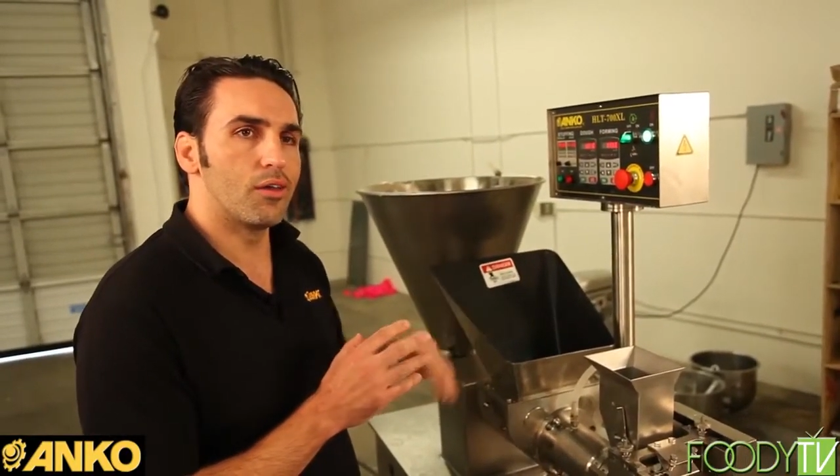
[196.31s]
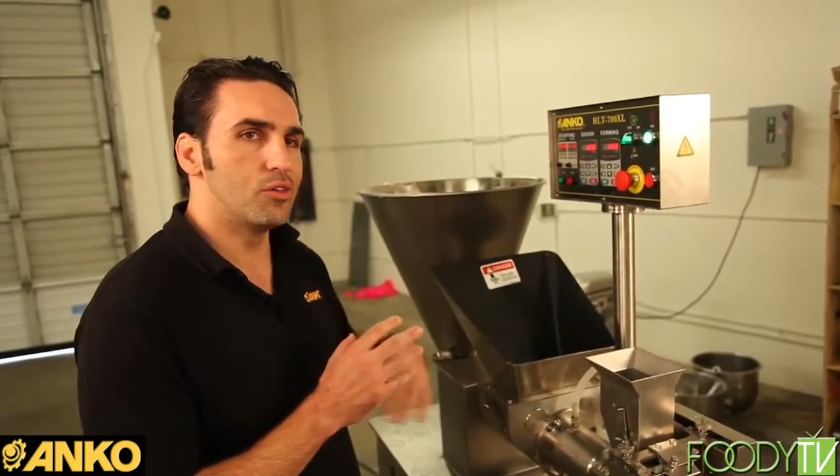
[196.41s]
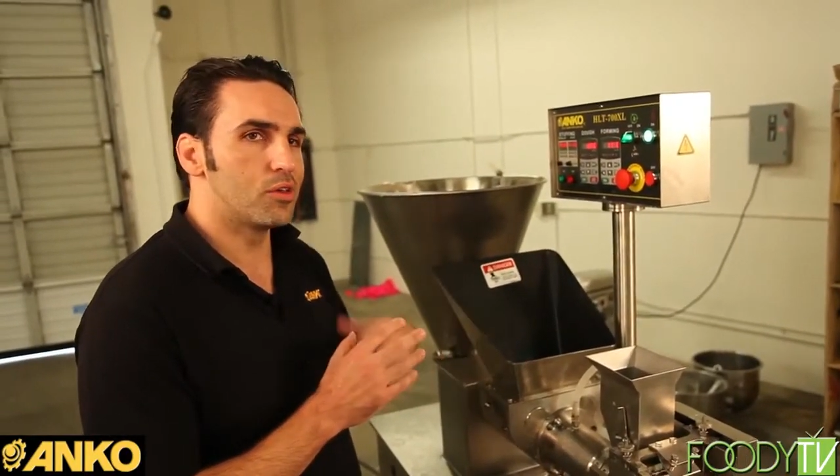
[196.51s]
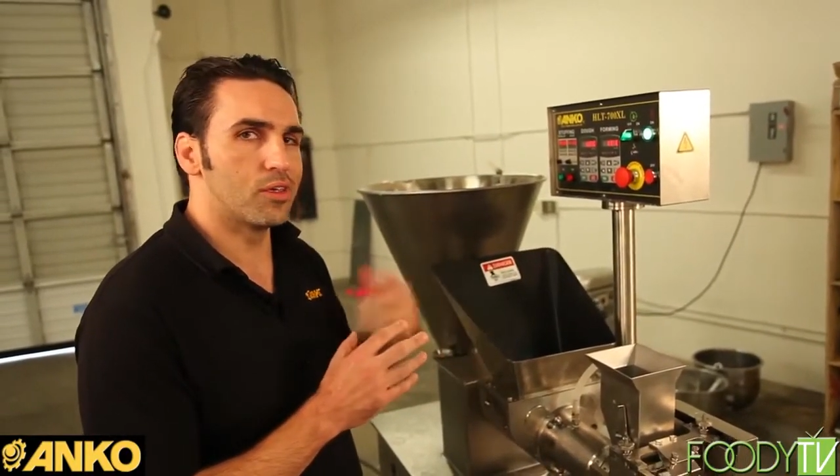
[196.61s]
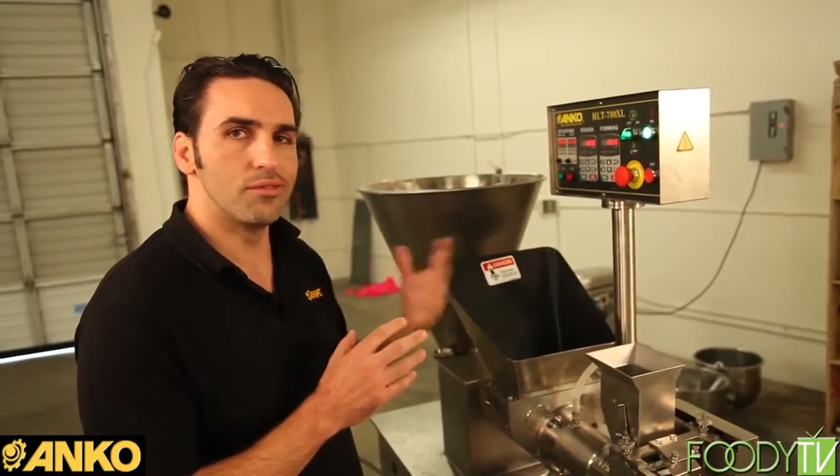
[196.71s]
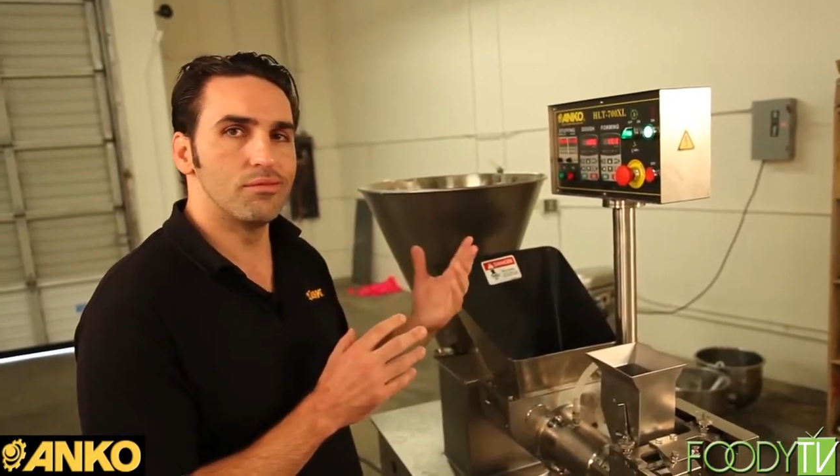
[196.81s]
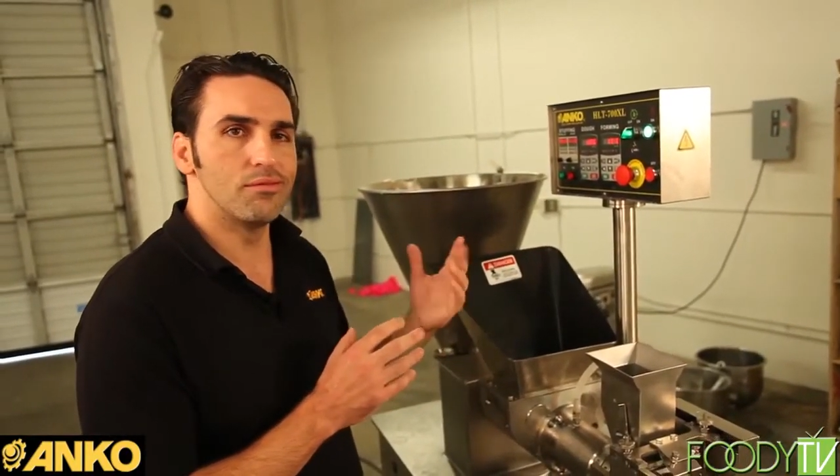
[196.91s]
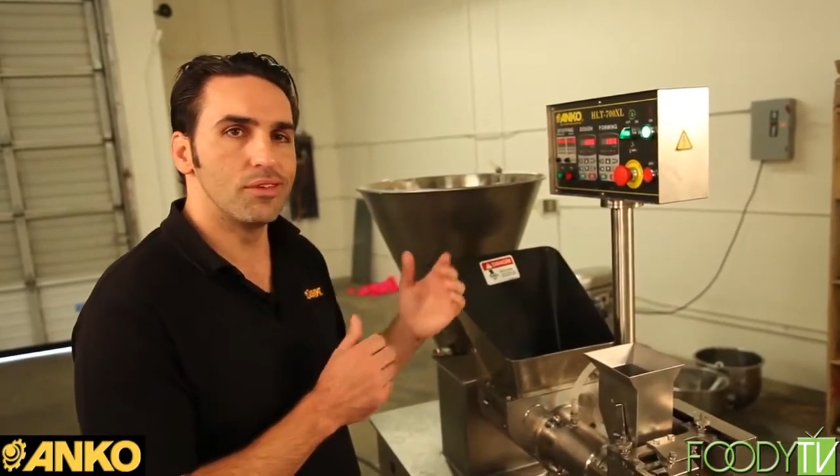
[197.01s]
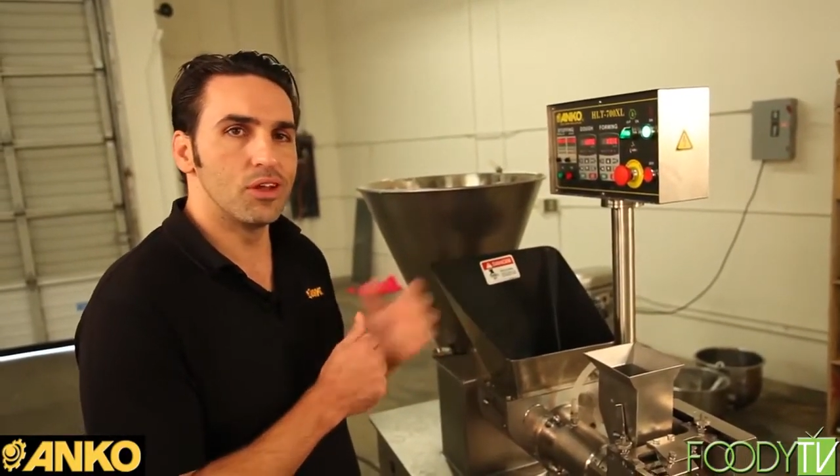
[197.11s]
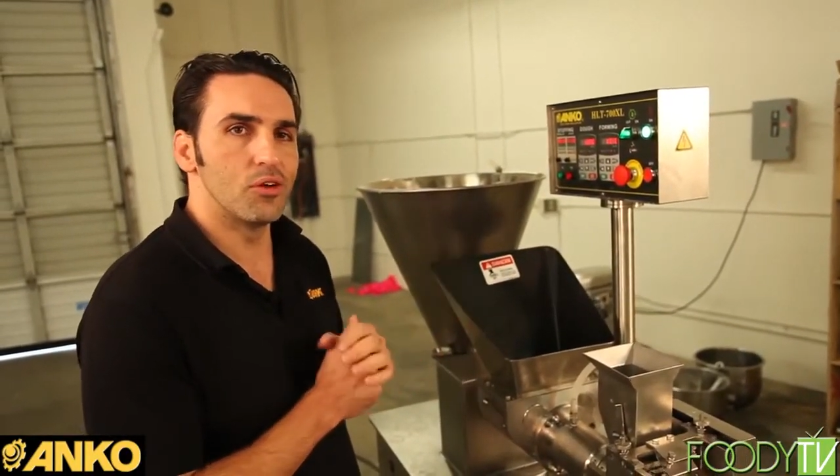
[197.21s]
you can
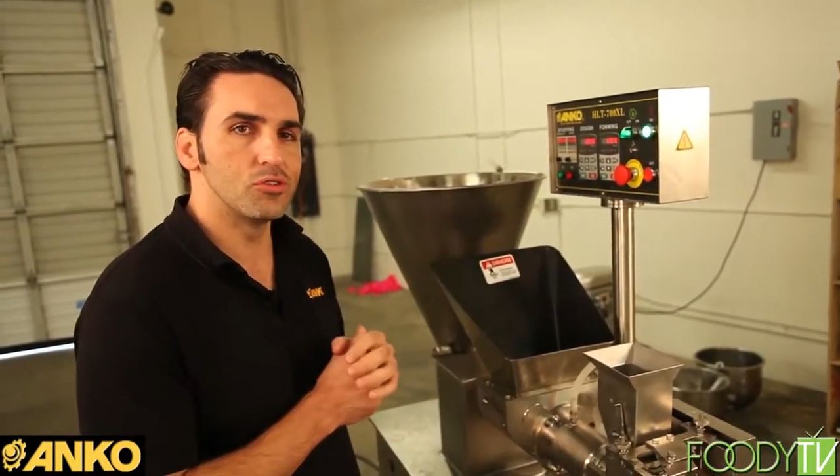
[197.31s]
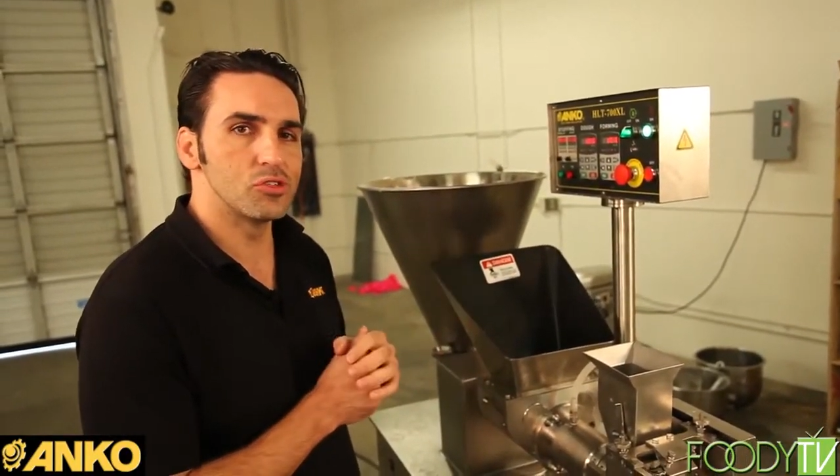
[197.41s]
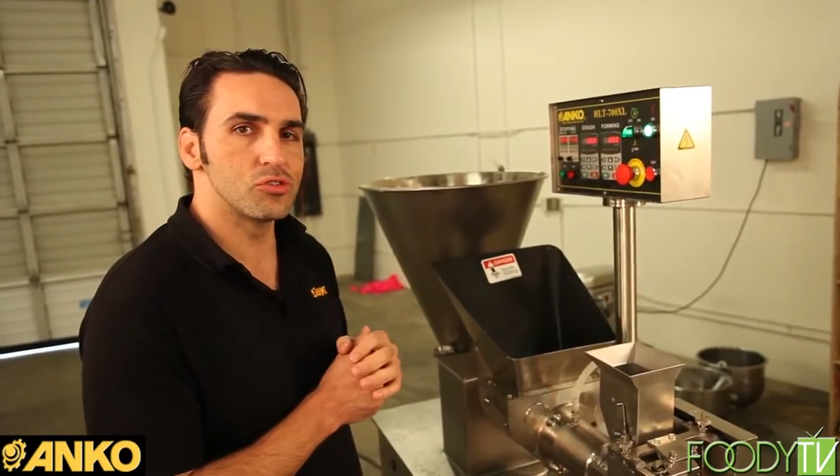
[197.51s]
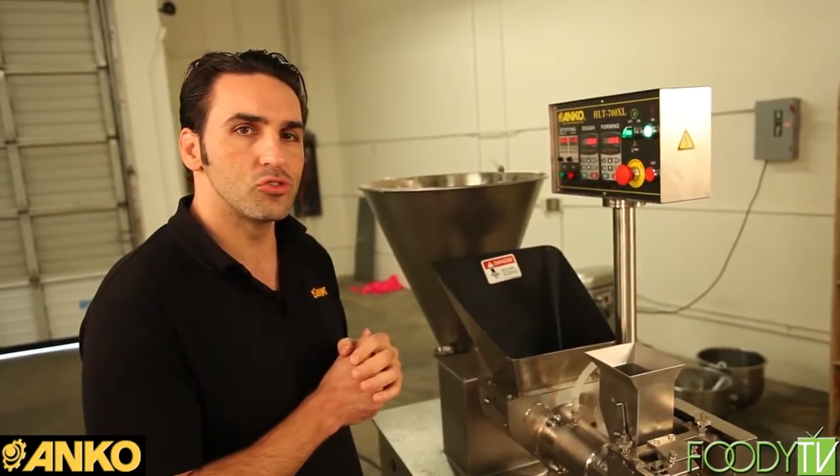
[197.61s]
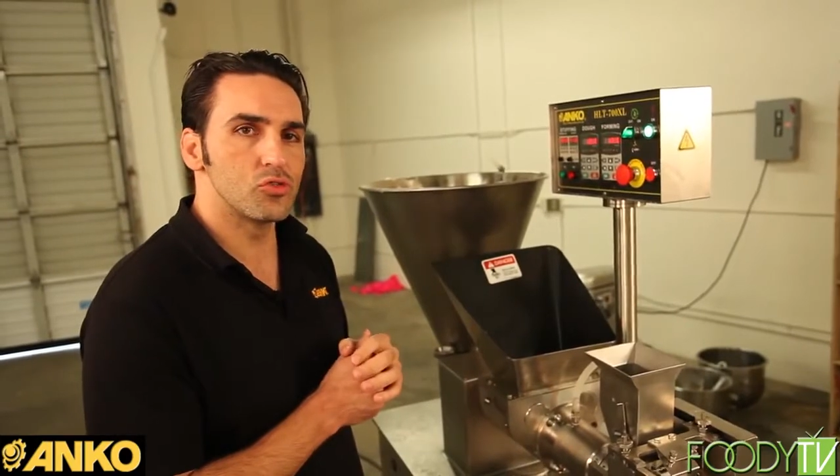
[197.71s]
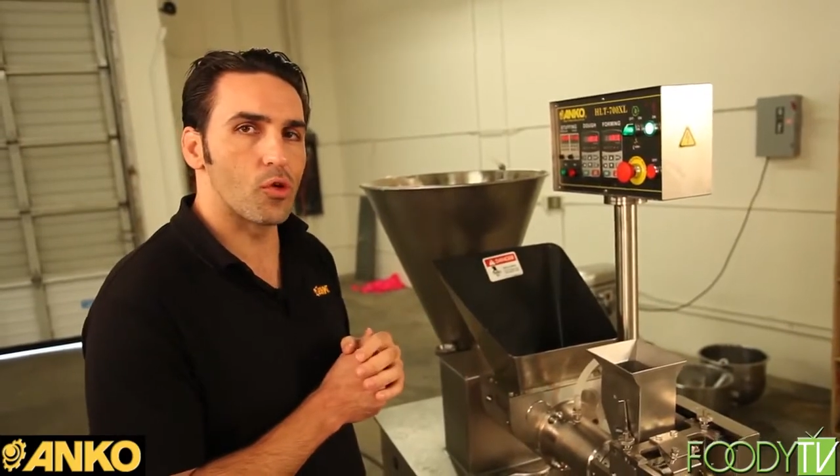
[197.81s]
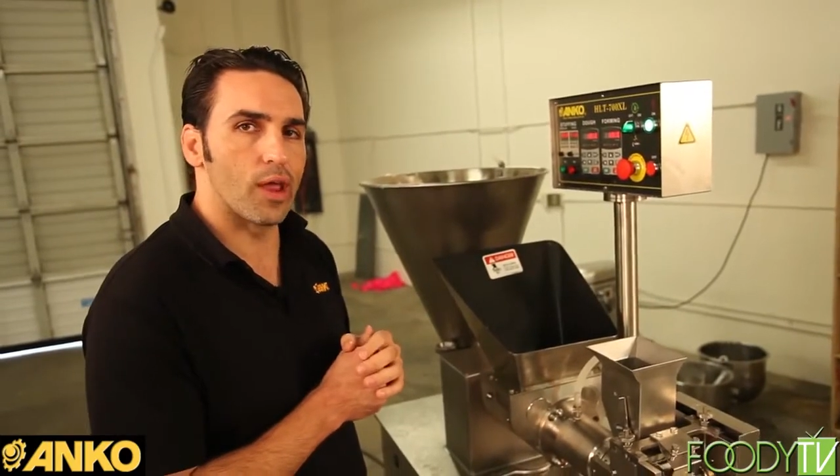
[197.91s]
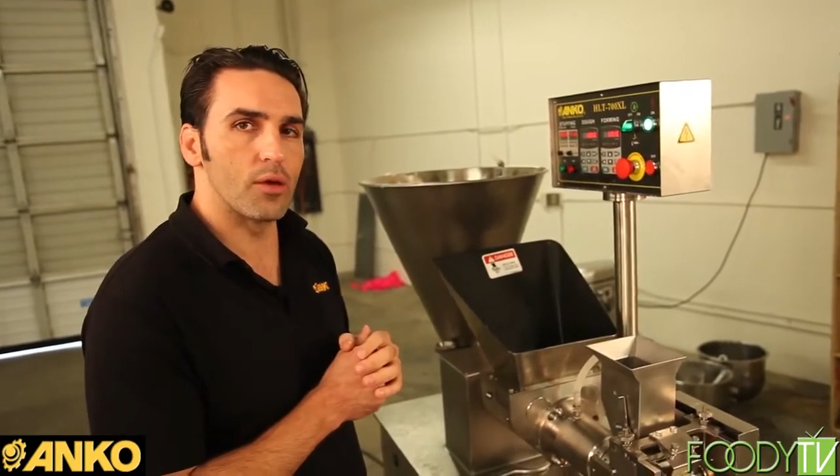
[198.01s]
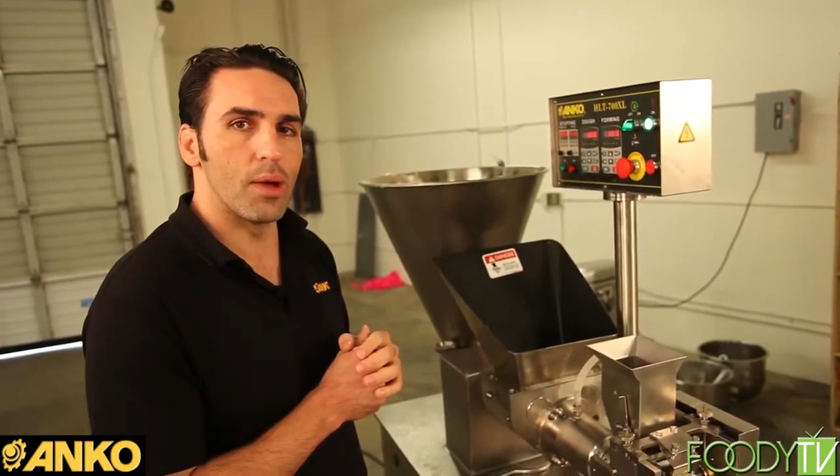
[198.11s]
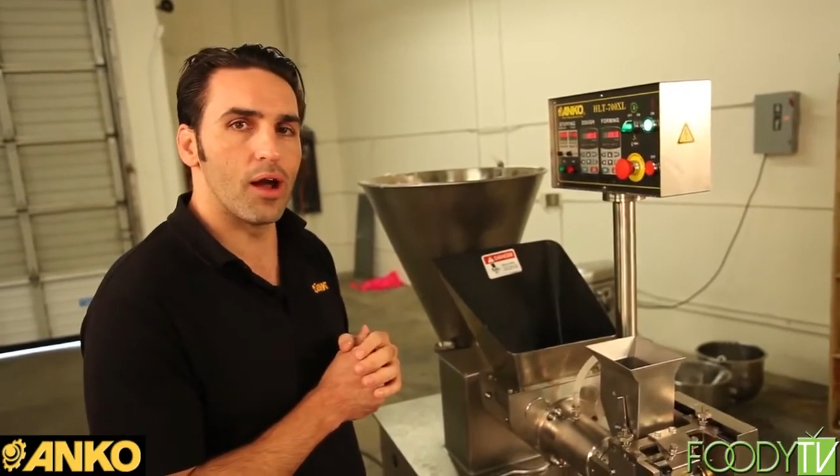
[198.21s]
just
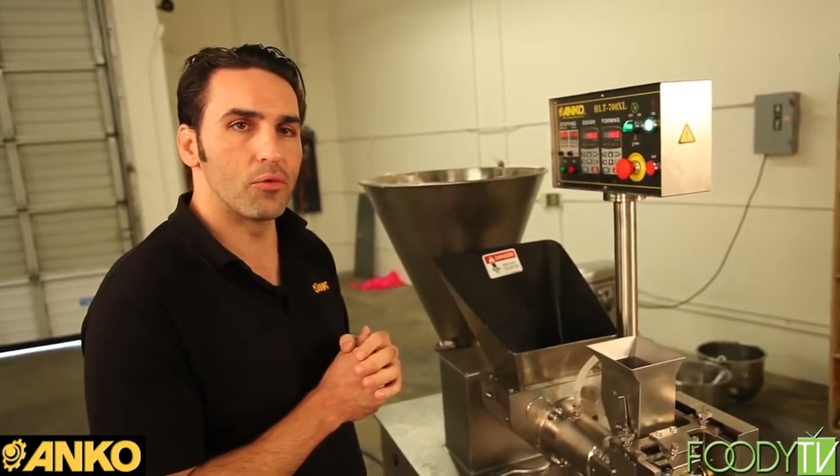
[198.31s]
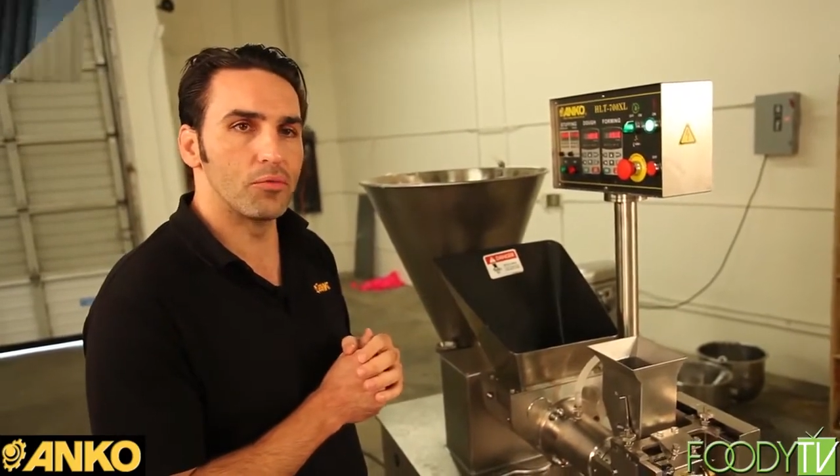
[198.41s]
crank them out.